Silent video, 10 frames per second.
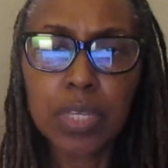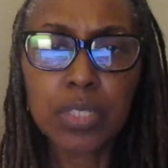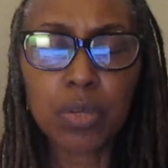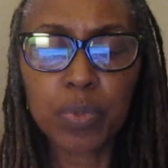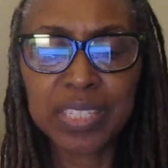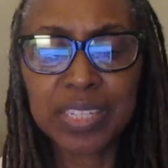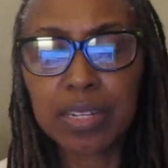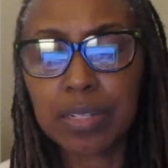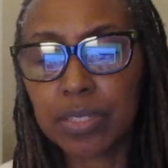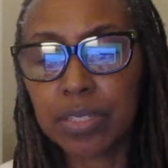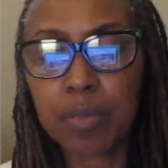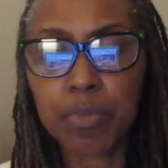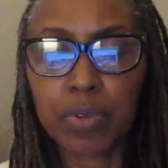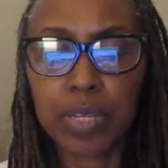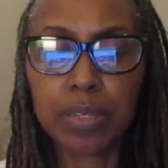So we see in this
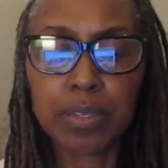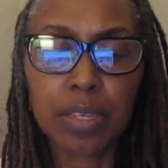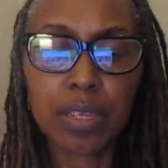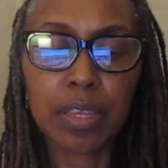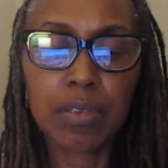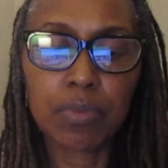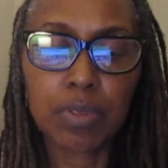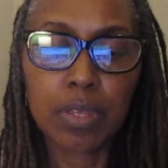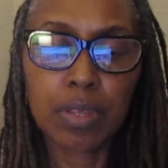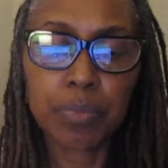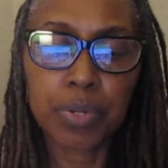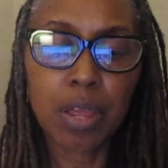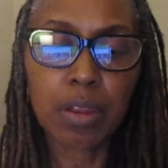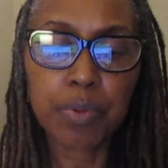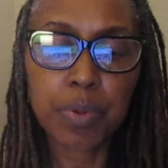summary, it
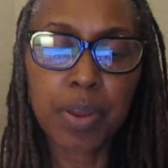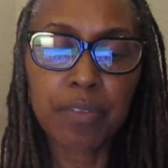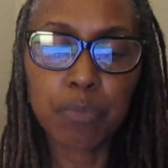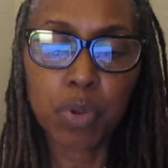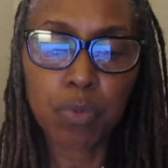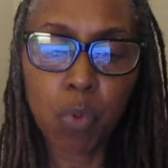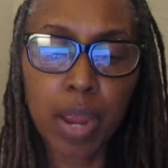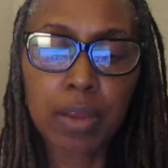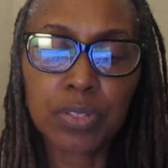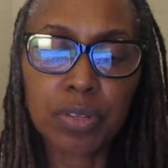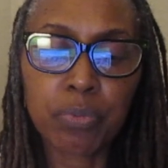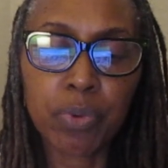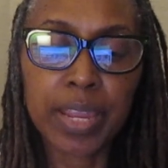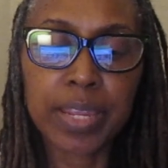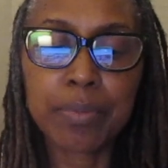pornography rewires the
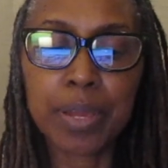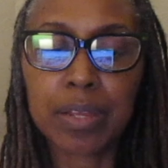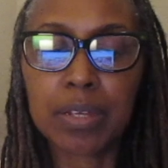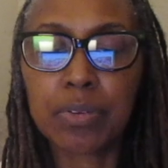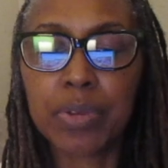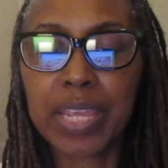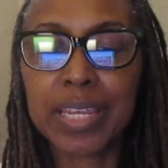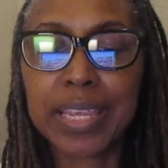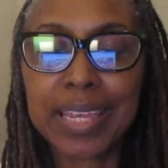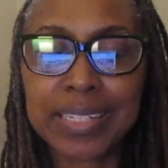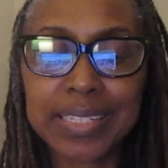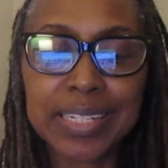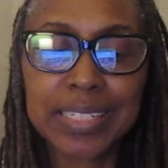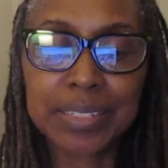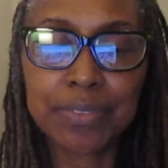brain by creating
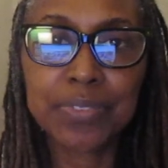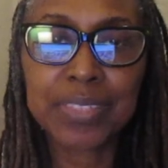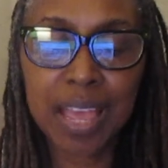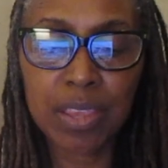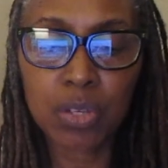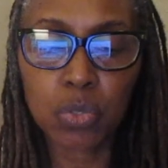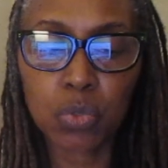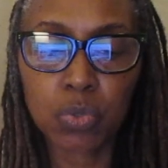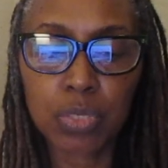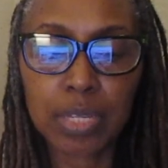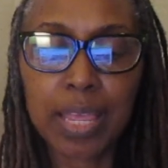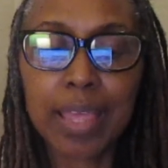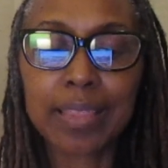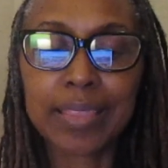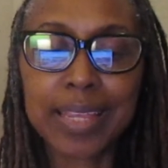addictive cycles
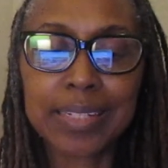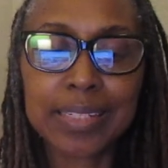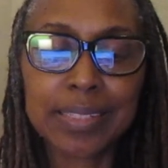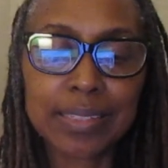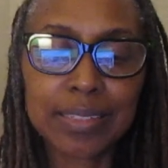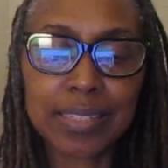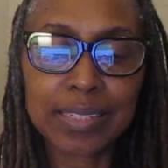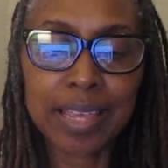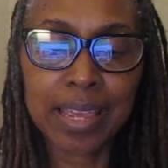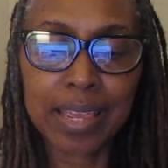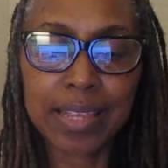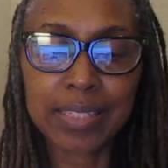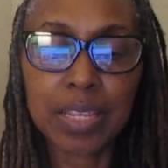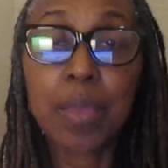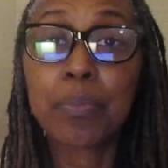that
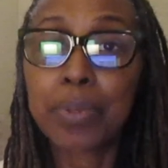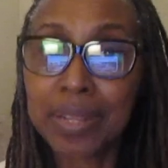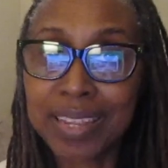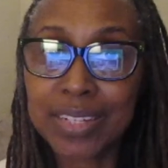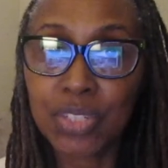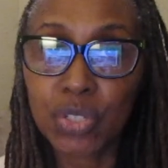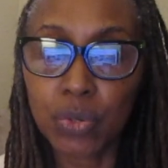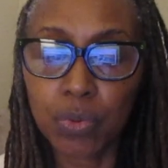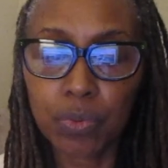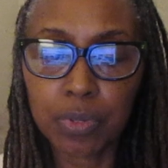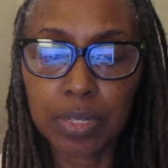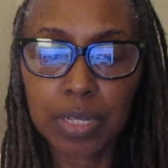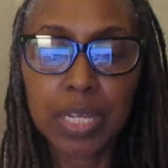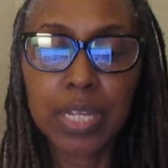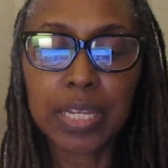desensitize pleasure
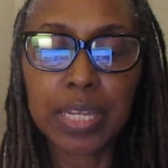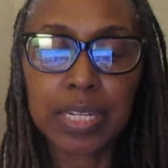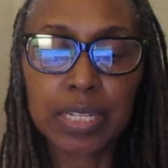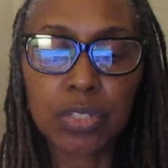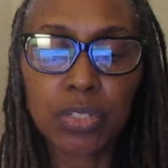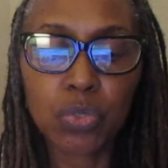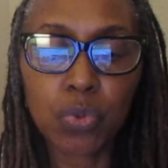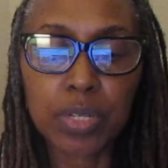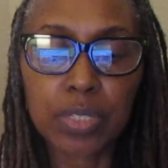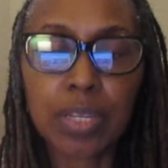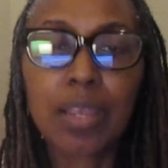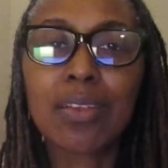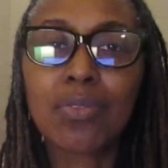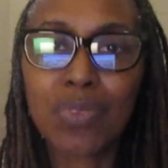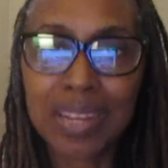and it distorts
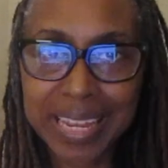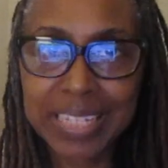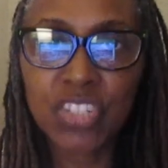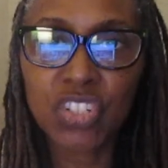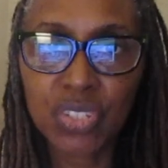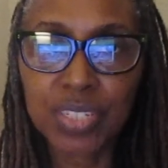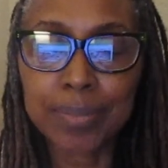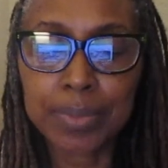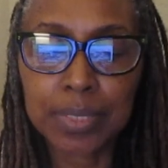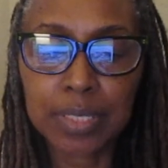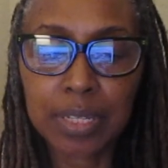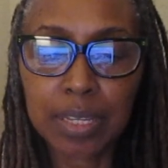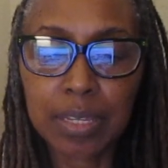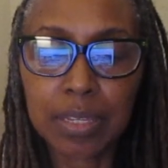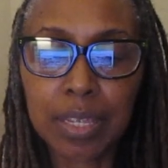relationships
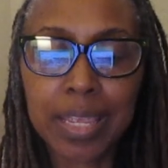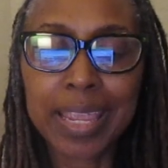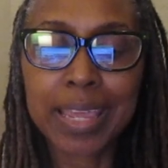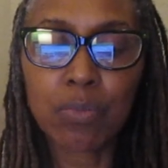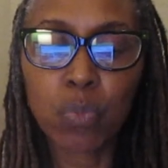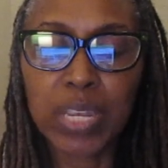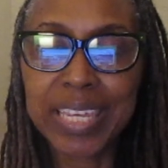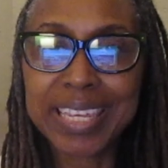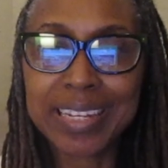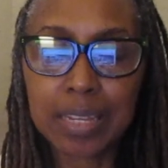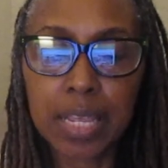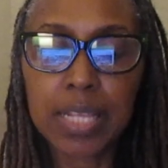and weaken